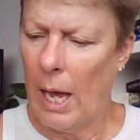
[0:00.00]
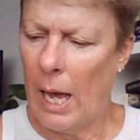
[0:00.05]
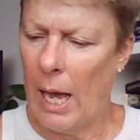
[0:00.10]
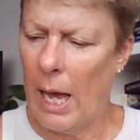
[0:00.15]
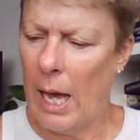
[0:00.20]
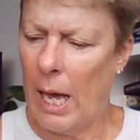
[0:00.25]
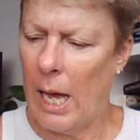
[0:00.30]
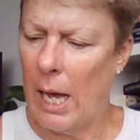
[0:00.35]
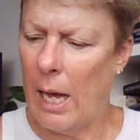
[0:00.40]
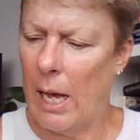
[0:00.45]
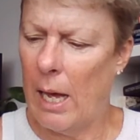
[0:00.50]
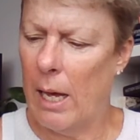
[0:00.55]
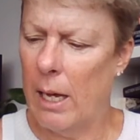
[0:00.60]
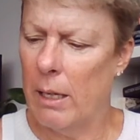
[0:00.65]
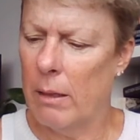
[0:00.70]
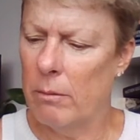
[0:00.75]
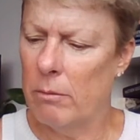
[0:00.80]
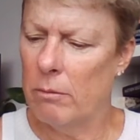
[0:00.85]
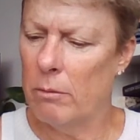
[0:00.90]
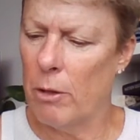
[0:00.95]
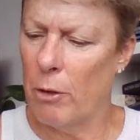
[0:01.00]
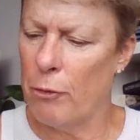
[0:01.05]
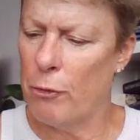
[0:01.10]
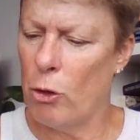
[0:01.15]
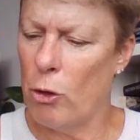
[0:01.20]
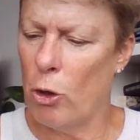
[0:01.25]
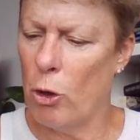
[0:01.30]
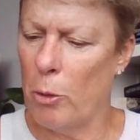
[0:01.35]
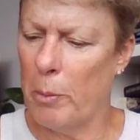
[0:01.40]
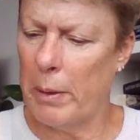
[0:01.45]
uh,
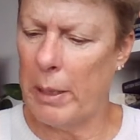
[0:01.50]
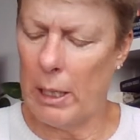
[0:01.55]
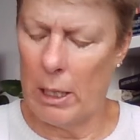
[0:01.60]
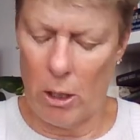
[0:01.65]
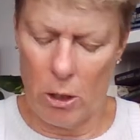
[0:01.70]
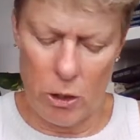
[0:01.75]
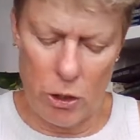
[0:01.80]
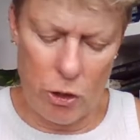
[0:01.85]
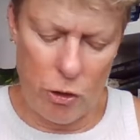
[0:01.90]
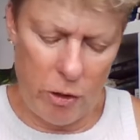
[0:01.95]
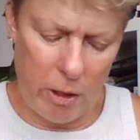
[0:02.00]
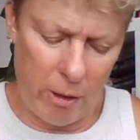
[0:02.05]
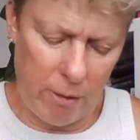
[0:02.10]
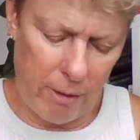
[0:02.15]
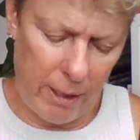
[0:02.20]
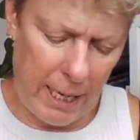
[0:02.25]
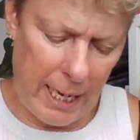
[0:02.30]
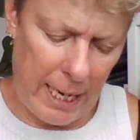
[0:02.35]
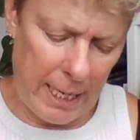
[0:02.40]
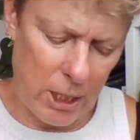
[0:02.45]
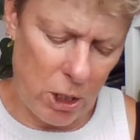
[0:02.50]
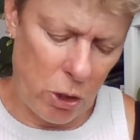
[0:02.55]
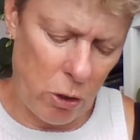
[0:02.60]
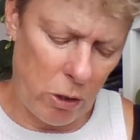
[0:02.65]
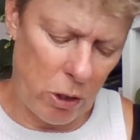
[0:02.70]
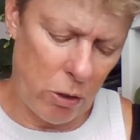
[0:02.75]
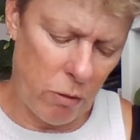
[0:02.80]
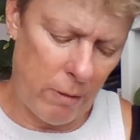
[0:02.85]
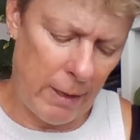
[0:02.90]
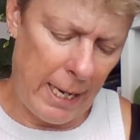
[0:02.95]
reform in Austria in regards
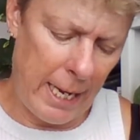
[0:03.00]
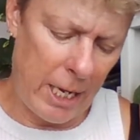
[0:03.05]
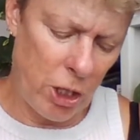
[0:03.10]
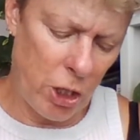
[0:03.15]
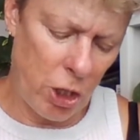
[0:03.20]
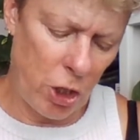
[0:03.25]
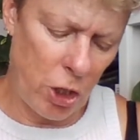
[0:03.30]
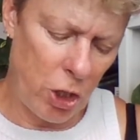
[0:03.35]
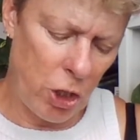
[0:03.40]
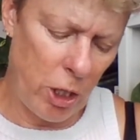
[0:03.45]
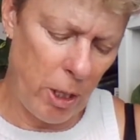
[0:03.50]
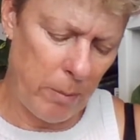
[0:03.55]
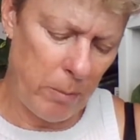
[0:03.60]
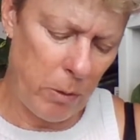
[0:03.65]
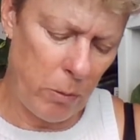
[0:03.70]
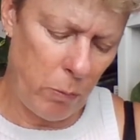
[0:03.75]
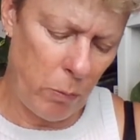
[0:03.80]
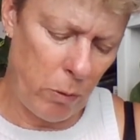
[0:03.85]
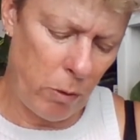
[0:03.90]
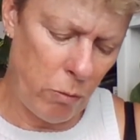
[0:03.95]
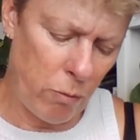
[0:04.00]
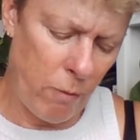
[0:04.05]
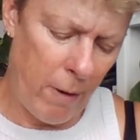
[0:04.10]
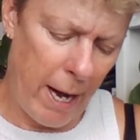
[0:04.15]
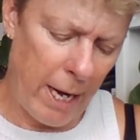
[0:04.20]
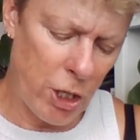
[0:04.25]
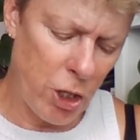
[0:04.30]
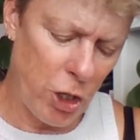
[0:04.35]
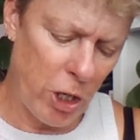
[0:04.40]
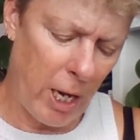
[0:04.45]
to its relationships with
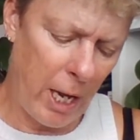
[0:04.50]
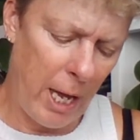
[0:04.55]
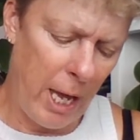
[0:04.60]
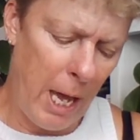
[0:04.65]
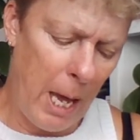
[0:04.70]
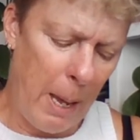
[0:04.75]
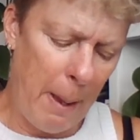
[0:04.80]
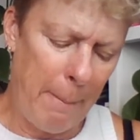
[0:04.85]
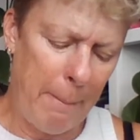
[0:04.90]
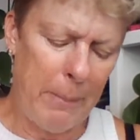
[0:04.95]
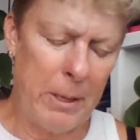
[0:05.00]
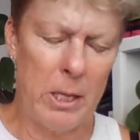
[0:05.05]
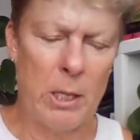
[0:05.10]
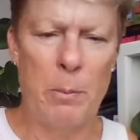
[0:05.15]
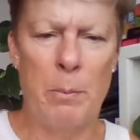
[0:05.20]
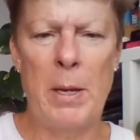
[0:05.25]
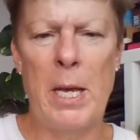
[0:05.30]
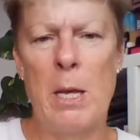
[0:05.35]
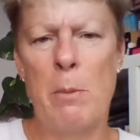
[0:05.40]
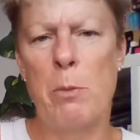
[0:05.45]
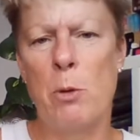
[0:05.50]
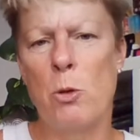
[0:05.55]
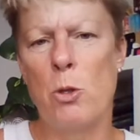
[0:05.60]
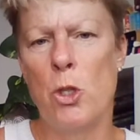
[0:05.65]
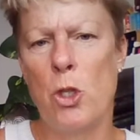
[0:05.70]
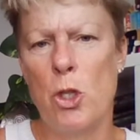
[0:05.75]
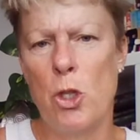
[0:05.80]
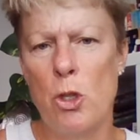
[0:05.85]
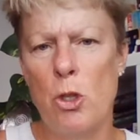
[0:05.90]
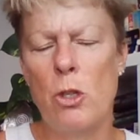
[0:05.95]
Russia. But the people
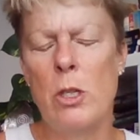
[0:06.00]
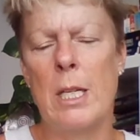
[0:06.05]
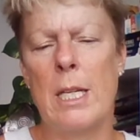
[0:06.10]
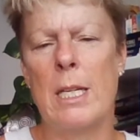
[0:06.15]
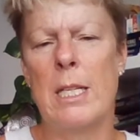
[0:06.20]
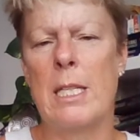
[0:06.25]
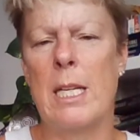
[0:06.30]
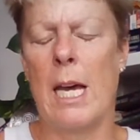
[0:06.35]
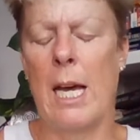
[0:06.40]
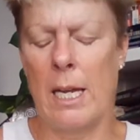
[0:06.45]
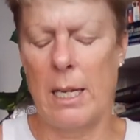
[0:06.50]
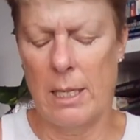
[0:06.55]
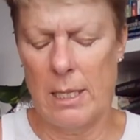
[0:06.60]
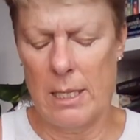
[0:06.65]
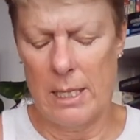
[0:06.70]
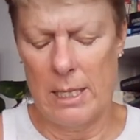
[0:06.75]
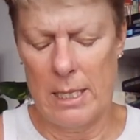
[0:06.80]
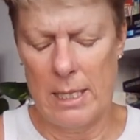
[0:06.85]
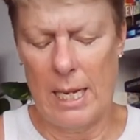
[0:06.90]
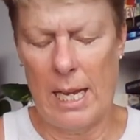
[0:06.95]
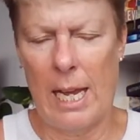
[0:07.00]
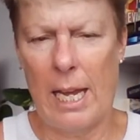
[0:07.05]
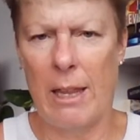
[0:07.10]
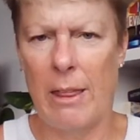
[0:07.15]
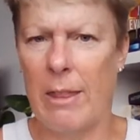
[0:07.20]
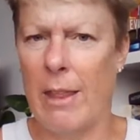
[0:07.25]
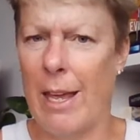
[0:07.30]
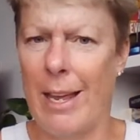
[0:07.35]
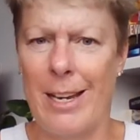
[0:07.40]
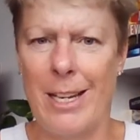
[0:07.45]
do need to
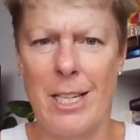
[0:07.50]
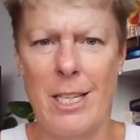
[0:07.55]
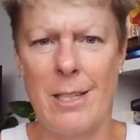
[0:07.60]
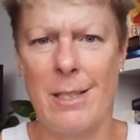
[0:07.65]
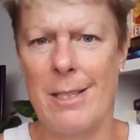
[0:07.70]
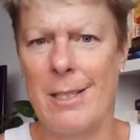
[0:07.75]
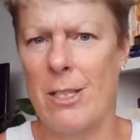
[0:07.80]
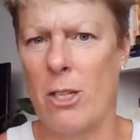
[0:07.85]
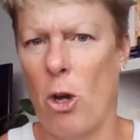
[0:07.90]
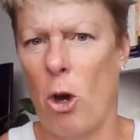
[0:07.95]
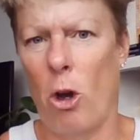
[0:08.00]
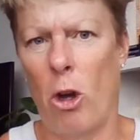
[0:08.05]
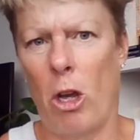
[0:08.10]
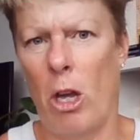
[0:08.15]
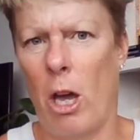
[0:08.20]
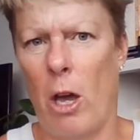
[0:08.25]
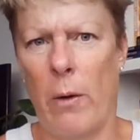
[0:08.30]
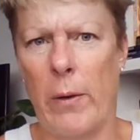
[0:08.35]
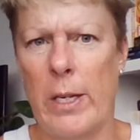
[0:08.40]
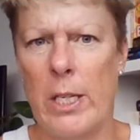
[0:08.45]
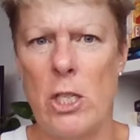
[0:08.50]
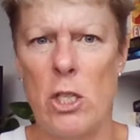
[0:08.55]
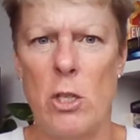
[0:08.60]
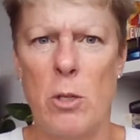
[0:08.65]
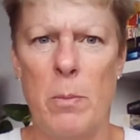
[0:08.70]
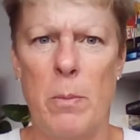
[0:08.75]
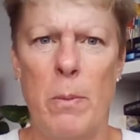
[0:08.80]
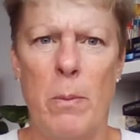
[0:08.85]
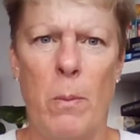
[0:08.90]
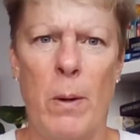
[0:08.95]
understand that it is not going
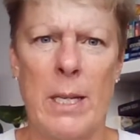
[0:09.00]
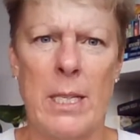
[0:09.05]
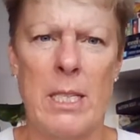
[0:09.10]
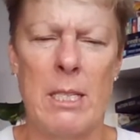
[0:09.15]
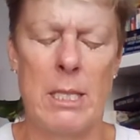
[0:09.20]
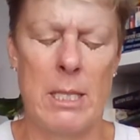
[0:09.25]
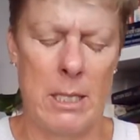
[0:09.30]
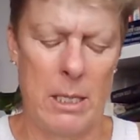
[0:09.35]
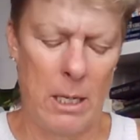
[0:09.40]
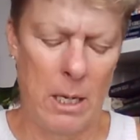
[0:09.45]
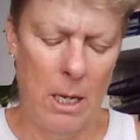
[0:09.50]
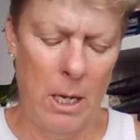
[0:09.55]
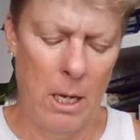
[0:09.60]
to, but once